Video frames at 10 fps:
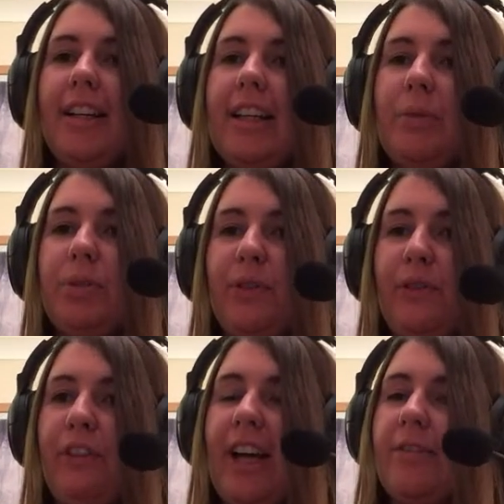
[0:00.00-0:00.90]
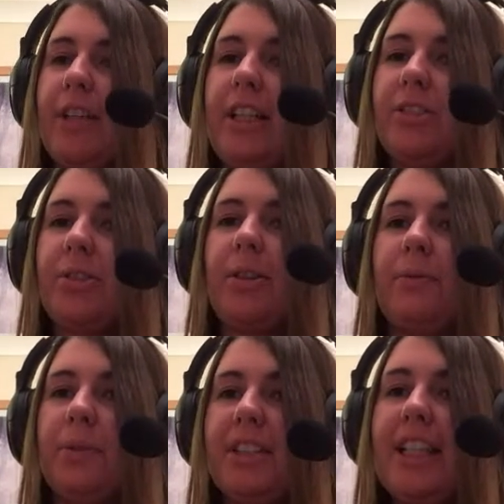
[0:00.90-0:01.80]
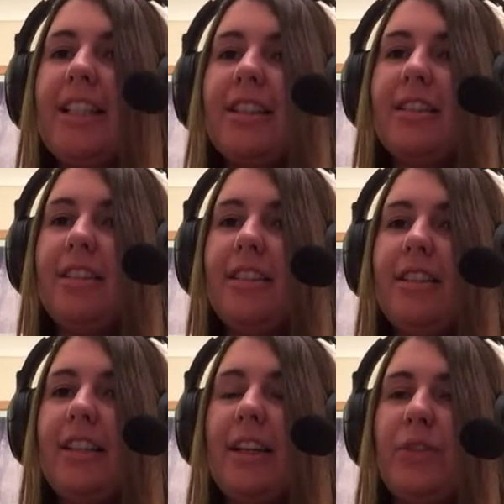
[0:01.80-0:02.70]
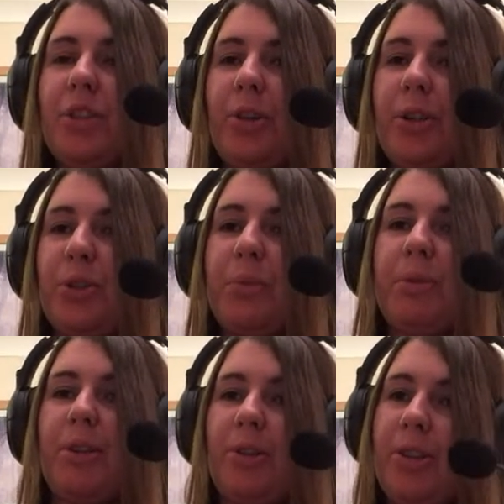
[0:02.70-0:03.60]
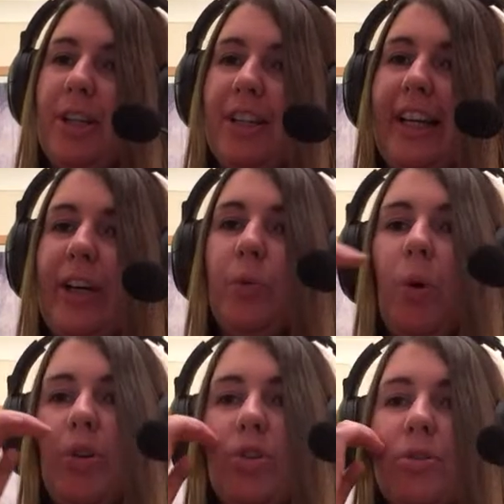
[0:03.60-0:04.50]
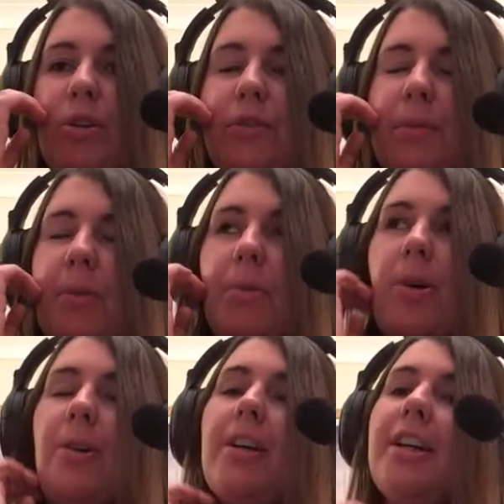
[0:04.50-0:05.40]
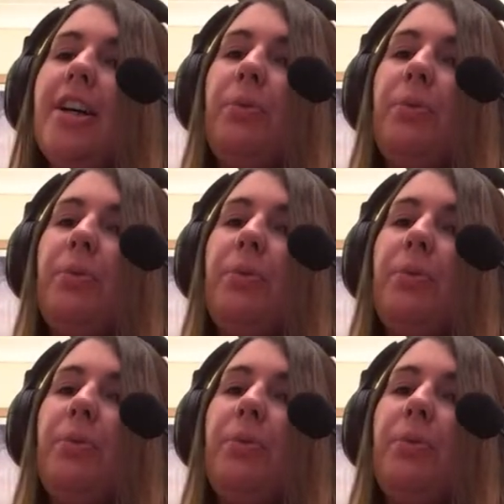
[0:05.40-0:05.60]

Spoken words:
he was very sort of with Tegan, if she got in trouble or he'd let her wander off a bit more.